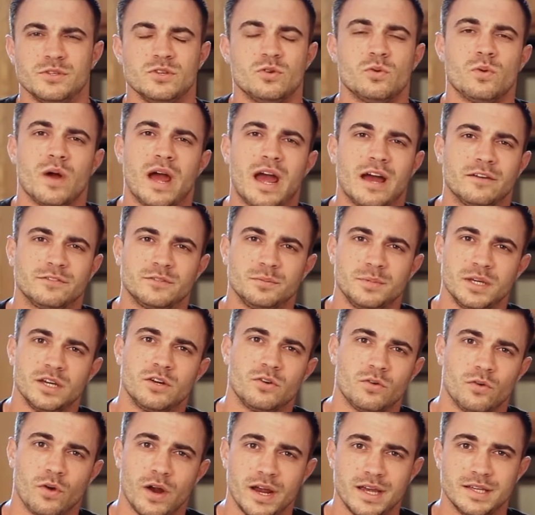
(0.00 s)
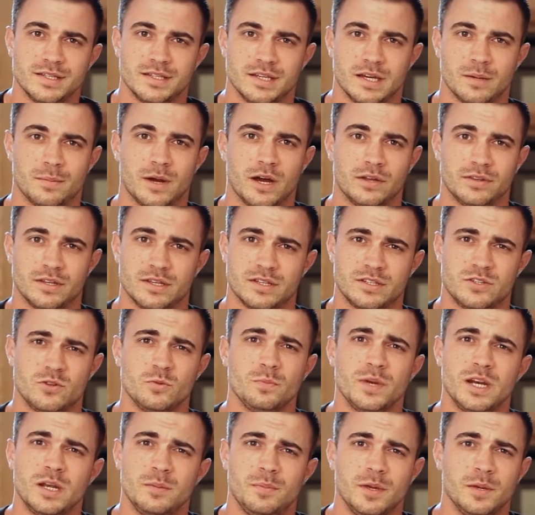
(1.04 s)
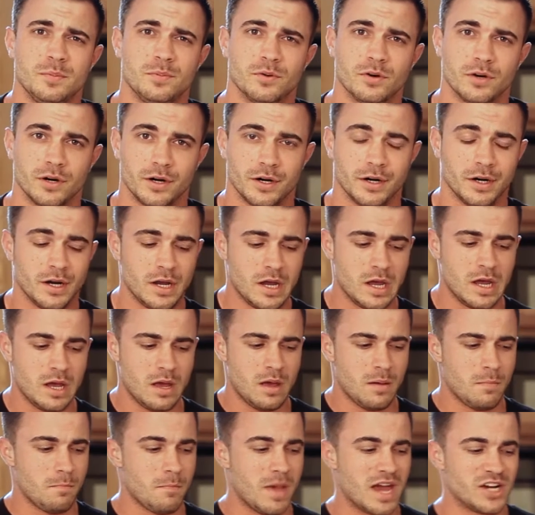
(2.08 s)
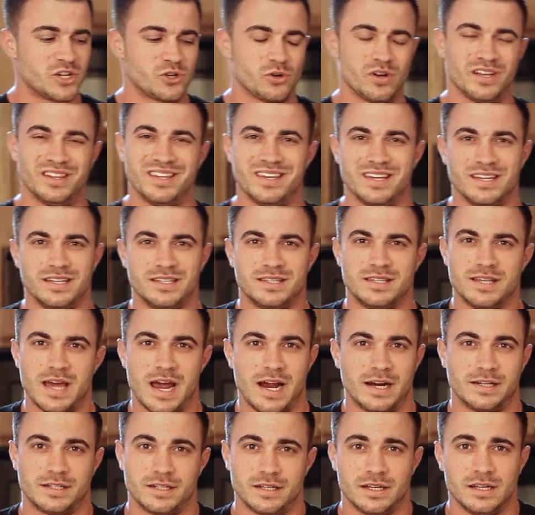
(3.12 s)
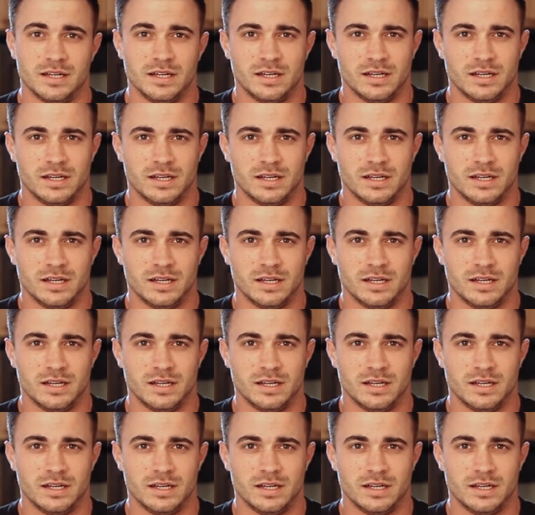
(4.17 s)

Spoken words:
You don't have to be crazy about this. Too many people are measuring the exact